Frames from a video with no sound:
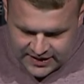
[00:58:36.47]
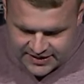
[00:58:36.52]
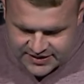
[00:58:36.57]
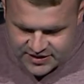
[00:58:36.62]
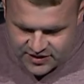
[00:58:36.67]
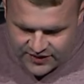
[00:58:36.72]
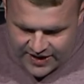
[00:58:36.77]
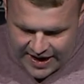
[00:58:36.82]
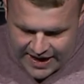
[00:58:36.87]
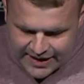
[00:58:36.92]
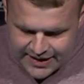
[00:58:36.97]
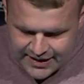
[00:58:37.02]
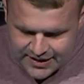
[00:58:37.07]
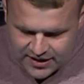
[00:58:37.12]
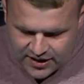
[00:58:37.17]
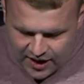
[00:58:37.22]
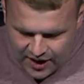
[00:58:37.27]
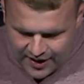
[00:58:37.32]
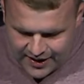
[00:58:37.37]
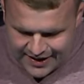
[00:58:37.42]
Is there any
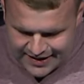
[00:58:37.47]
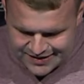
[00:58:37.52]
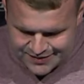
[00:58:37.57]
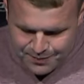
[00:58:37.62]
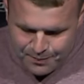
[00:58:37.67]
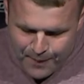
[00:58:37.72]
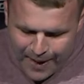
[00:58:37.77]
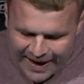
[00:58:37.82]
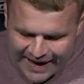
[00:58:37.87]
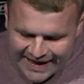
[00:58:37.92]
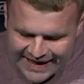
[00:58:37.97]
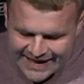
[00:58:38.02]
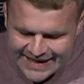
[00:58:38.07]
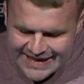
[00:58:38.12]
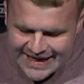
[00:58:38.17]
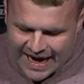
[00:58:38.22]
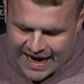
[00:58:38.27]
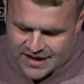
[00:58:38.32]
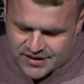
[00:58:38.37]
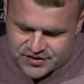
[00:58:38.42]
God as
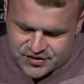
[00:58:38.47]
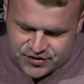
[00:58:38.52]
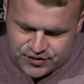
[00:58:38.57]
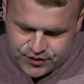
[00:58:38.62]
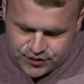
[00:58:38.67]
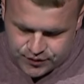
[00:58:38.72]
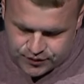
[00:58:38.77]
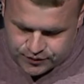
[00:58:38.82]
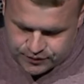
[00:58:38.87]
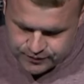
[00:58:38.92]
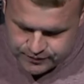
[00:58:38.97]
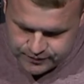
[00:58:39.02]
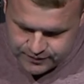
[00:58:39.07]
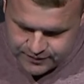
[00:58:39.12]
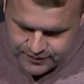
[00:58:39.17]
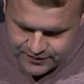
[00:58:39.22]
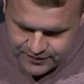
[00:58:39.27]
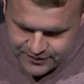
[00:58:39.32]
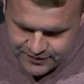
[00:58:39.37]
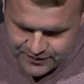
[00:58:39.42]
mighty as you?
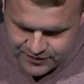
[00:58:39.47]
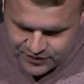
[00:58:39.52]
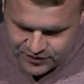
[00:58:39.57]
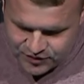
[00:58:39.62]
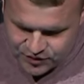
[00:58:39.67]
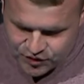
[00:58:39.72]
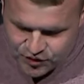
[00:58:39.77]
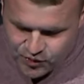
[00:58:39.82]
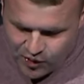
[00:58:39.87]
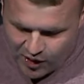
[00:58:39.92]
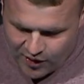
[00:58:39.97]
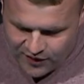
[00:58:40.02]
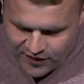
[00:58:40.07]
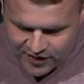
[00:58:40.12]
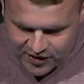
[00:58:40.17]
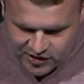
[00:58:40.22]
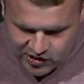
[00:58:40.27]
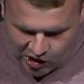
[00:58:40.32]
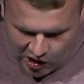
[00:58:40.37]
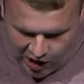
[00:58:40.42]
You are
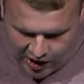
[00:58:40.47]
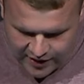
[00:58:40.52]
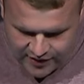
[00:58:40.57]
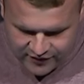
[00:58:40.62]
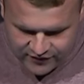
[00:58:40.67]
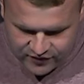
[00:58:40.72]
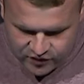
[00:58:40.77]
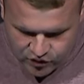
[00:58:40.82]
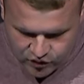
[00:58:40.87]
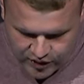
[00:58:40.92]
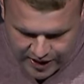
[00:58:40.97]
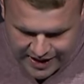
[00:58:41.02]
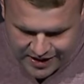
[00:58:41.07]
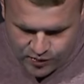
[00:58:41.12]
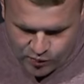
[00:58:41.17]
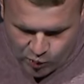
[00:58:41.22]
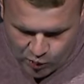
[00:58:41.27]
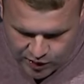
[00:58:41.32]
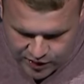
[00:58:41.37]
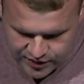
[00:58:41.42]
the God of
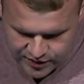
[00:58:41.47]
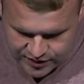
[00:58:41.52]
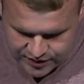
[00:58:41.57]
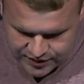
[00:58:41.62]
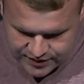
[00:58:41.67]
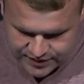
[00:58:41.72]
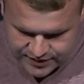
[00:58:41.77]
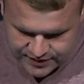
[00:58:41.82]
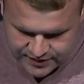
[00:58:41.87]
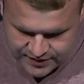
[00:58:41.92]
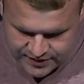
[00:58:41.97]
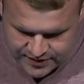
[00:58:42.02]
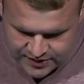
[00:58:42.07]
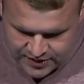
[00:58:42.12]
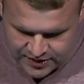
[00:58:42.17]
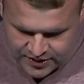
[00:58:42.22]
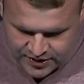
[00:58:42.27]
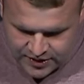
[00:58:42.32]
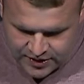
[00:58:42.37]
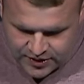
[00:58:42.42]
great wonders.
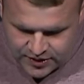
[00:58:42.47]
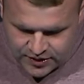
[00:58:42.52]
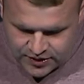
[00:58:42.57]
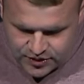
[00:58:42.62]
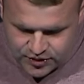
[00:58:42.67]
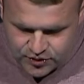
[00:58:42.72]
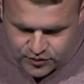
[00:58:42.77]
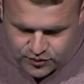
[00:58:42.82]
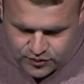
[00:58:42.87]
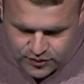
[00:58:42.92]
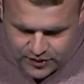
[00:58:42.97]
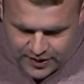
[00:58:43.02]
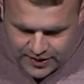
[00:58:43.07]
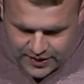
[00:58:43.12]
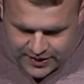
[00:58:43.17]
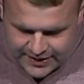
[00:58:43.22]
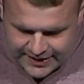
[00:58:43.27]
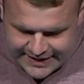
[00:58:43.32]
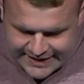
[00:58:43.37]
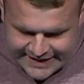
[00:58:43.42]
You
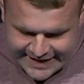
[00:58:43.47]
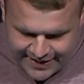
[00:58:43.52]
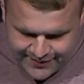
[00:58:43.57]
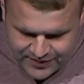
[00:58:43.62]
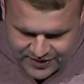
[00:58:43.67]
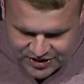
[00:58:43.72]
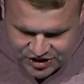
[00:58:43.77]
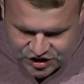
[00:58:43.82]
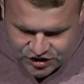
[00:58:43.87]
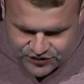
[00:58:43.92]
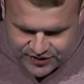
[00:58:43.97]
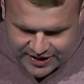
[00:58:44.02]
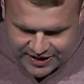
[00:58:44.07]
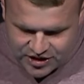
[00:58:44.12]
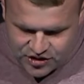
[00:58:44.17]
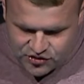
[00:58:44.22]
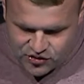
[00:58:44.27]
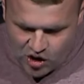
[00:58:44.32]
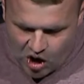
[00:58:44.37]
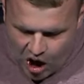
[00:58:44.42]
demonstrate
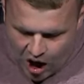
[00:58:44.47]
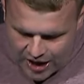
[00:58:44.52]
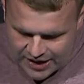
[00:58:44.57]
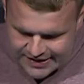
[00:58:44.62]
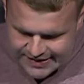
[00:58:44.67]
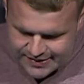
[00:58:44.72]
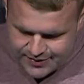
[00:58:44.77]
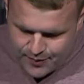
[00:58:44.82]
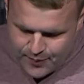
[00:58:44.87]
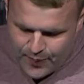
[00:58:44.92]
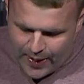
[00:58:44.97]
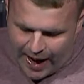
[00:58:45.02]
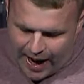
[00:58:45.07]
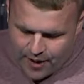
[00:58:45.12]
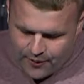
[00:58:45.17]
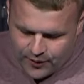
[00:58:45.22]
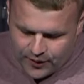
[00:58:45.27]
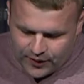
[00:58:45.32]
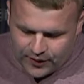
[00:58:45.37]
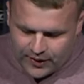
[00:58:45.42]
your awesome
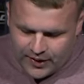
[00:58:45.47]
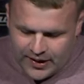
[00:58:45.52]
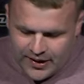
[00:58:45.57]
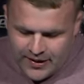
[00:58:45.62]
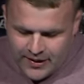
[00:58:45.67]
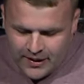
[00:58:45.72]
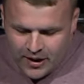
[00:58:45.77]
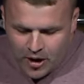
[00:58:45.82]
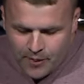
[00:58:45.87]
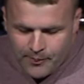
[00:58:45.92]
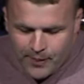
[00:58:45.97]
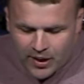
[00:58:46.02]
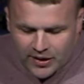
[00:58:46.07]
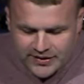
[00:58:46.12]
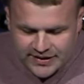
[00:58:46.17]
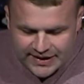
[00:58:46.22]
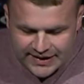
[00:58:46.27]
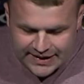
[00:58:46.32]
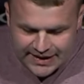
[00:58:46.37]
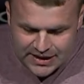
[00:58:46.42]
power
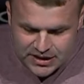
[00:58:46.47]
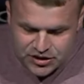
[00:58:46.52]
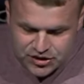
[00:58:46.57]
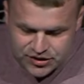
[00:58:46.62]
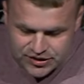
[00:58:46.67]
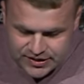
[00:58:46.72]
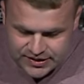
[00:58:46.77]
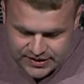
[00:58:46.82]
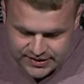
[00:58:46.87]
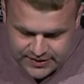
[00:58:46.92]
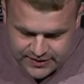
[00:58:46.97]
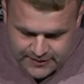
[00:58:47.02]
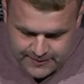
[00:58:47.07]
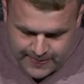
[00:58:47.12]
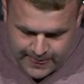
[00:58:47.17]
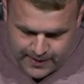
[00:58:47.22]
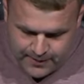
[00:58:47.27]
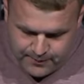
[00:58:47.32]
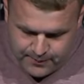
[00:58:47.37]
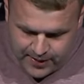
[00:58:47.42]
among the nations.
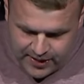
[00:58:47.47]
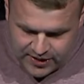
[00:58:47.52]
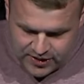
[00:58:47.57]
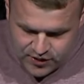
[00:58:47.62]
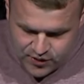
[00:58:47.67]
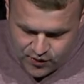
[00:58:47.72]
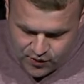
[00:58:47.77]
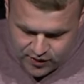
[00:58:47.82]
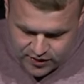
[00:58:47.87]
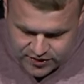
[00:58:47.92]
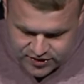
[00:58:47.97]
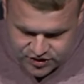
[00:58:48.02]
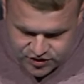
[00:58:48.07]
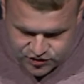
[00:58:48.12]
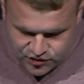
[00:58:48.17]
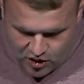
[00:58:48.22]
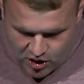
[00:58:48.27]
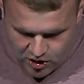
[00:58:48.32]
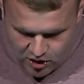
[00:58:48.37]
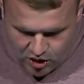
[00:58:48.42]
By your
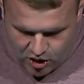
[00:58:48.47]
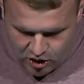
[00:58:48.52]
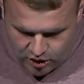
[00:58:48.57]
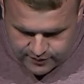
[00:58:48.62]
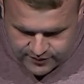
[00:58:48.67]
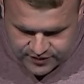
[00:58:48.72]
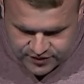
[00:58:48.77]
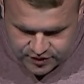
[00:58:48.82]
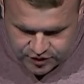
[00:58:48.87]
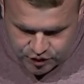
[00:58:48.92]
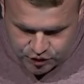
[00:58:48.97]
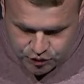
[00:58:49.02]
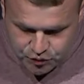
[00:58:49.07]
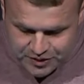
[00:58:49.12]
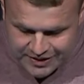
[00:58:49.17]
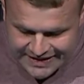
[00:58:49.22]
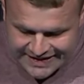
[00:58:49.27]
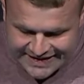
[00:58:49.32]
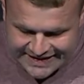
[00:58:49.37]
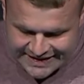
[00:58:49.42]
strong arms, you
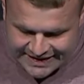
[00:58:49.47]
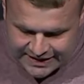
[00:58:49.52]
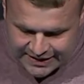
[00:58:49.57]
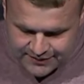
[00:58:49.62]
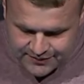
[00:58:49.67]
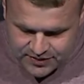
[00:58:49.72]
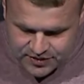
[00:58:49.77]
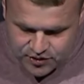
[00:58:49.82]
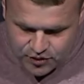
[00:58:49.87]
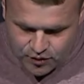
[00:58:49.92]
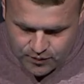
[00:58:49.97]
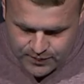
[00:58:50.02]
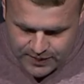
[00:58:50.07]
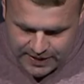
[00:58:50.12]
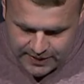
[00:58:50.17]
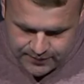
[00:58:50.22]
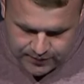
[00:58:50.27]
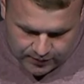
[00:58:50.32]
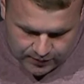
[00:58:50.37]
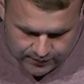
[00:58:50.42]
redeemed your
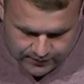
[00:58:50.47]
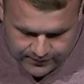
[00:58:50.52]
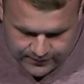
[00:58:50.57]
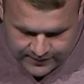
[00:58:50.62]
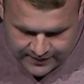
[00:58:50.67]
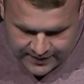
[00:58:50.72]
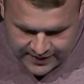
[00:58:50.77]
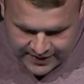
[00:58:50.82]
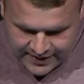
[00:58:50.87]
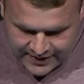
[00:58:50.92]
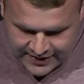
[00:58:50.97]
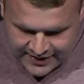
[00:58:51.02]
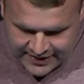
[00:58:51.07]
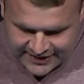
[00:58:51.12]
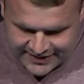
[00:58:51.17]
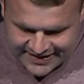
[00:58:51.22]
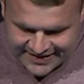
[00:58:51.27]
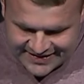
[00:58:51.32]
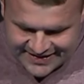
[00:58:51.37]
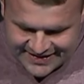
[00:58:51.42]
people,
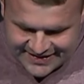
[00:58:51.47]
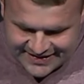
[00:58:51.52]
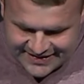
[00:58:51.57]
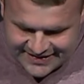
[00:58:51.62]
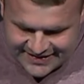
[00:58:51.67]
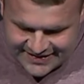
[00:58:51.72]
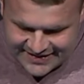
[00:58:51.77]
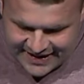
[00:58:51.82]
the